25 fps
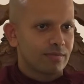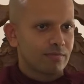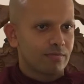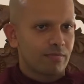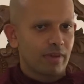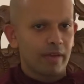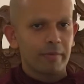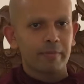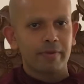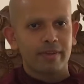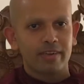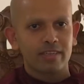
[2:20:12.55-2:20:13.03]

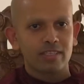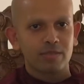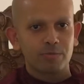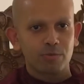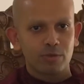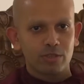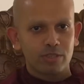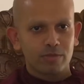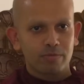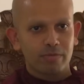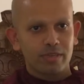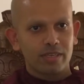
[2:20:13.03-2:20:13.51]
My parents
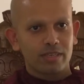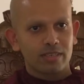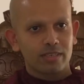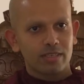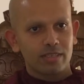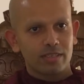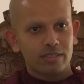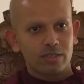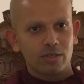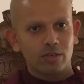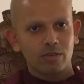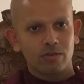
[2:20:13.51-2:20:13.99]
pushed me.
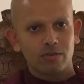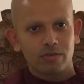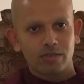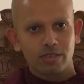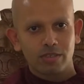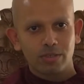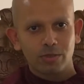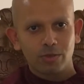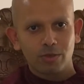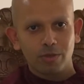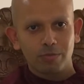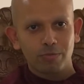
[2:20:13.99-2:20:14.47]
Did
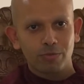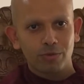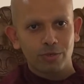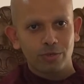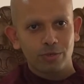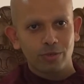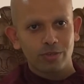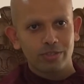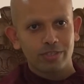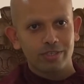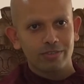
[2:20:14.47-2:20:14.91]
you not push your